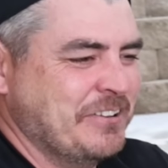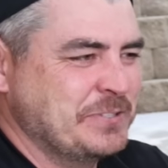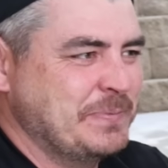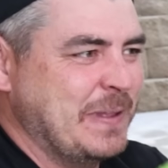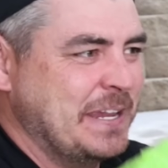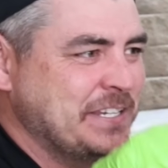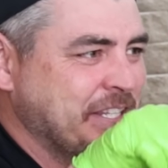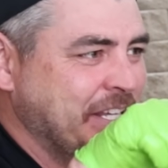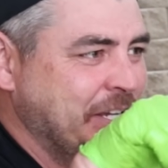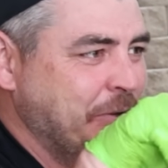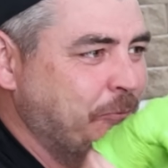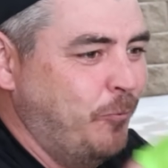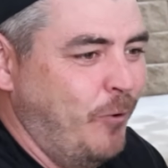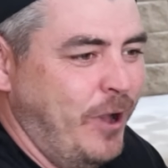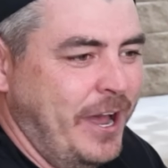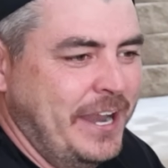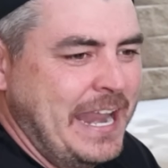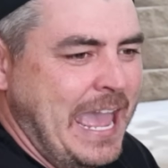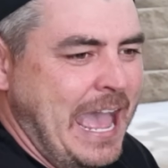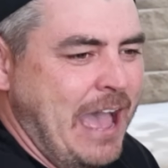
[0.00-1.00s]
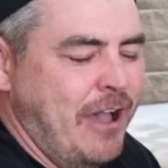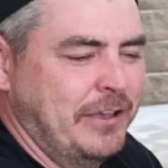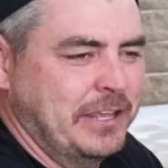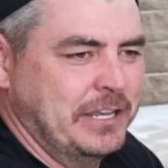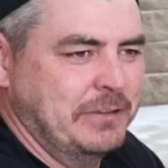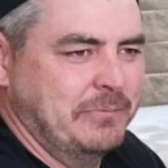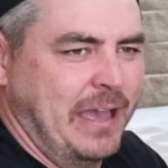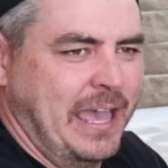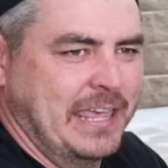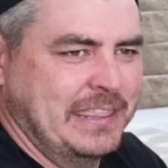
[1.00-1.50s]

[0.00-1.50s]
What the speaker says: was basically one out and